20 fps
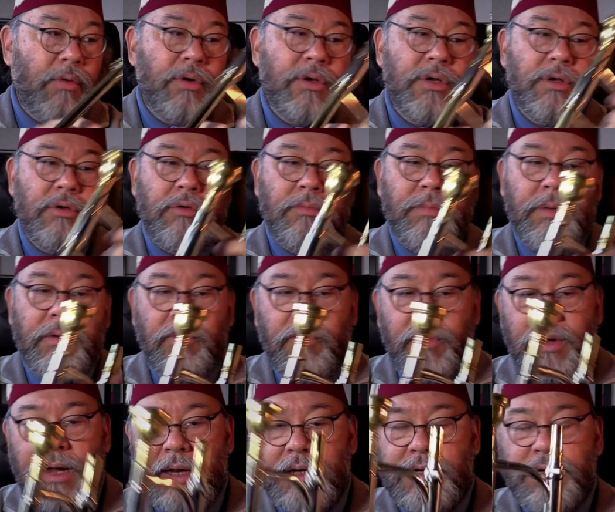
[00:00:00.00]
tube,
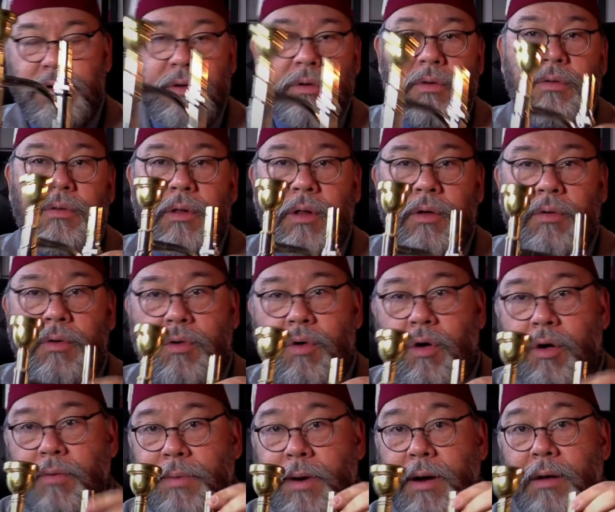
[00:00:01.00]
we enter the lower
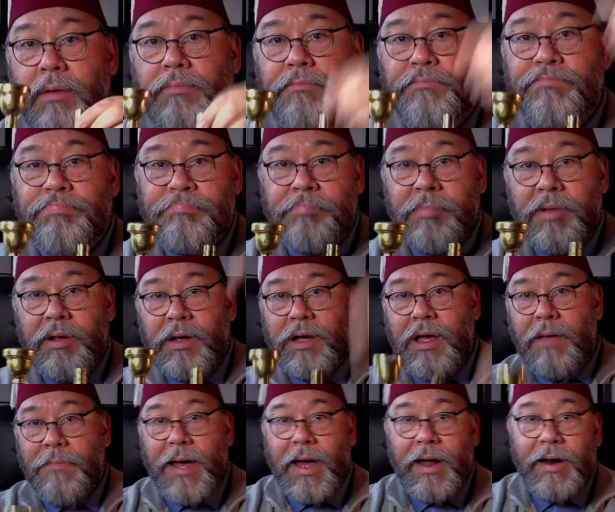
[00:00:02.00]
cork barrel,
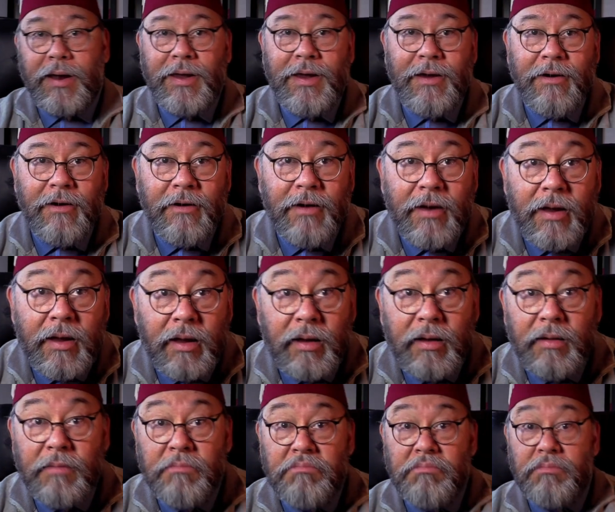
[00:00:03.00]
come out of here,
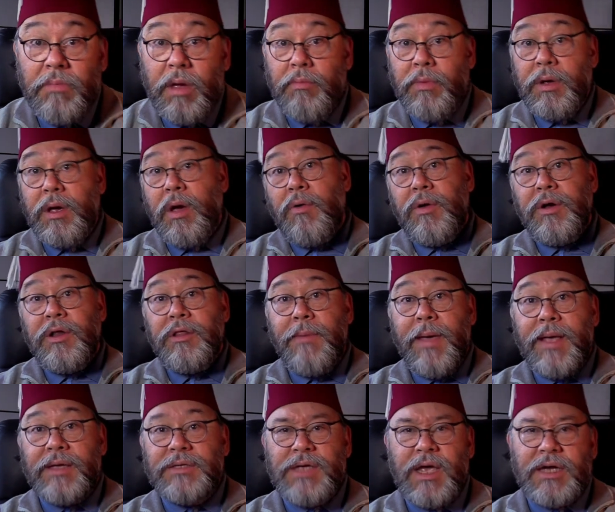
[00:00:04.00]
and we go into the
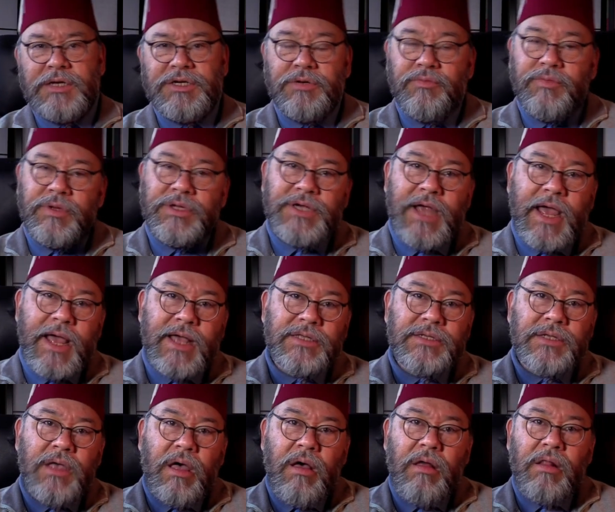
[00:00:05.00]
bell section, which has
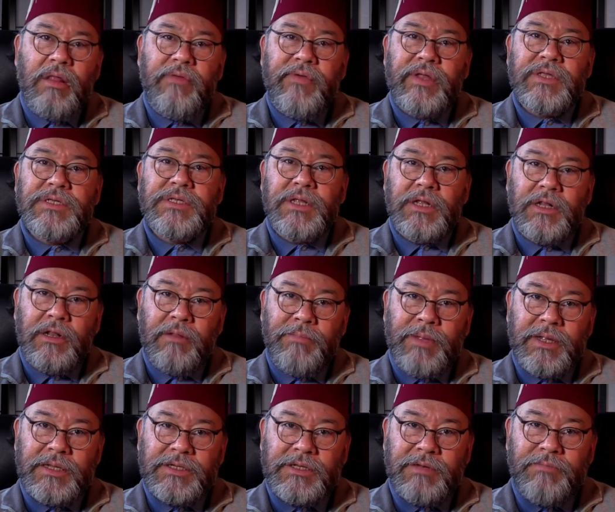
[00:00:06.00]
all of its little
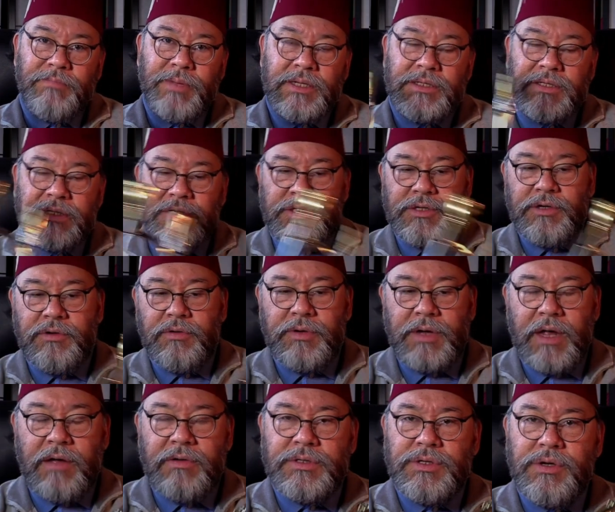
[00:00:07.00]
bits and pieces too.
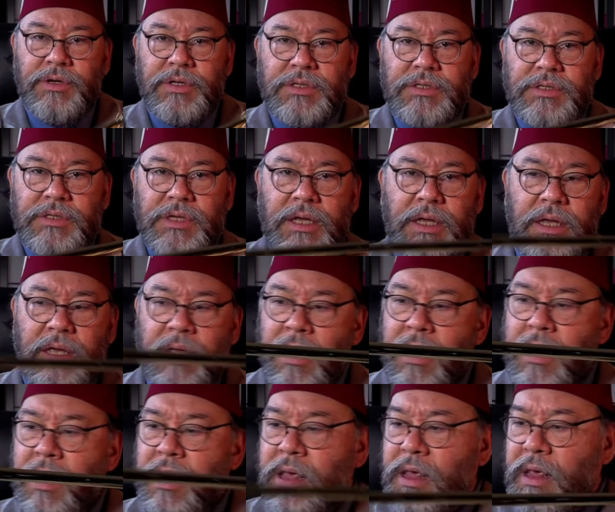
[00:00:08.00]
Now, as you can see,
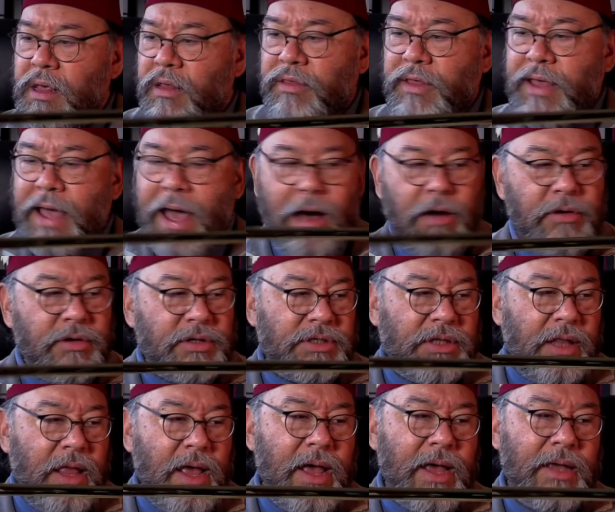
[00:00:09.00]
the outer
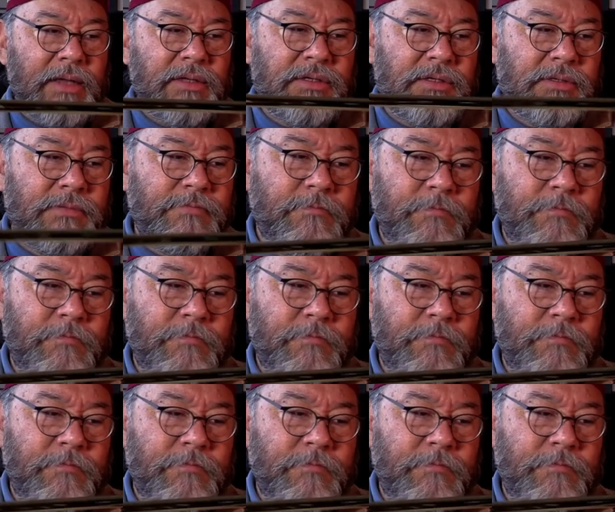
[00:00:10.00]
slides